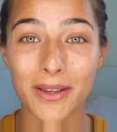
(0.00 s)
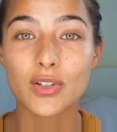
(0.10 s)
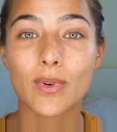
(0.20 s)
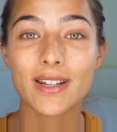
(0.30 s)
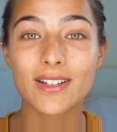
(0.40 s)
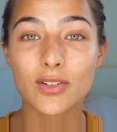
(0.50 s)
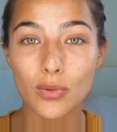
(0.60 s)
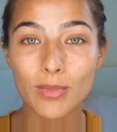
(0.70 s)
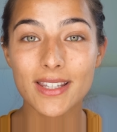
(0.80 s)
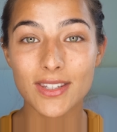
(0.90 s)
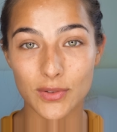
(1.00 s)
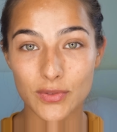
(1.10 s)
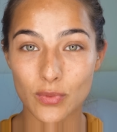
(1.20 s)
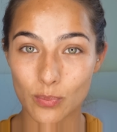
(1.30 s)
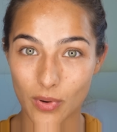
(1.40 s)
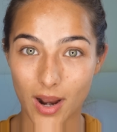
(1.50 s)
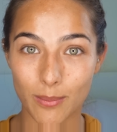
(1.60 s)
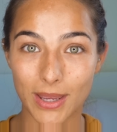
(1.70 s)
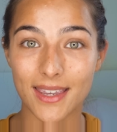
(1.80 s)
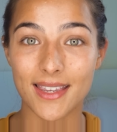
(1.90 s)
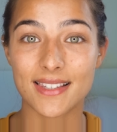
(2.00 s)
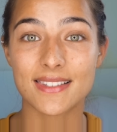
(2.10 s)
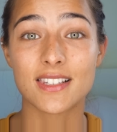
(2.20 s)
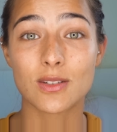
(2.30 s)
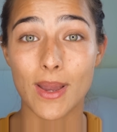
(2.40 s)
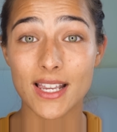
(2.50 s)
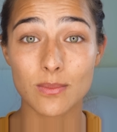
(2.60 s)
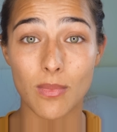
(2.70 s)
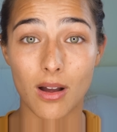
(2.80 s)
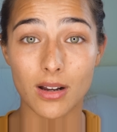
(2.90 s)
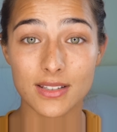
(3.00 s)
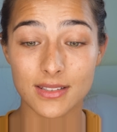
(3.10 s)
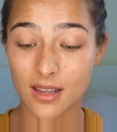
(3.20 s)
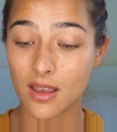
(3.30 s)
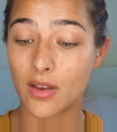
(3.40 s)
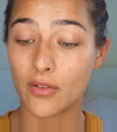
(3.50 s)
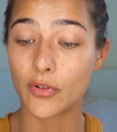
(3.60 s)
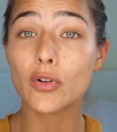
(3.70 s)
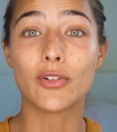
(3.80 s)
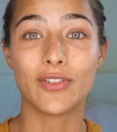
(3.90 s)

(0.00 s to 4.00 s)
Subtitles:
So what I normally use for priming is the Smashbox Photo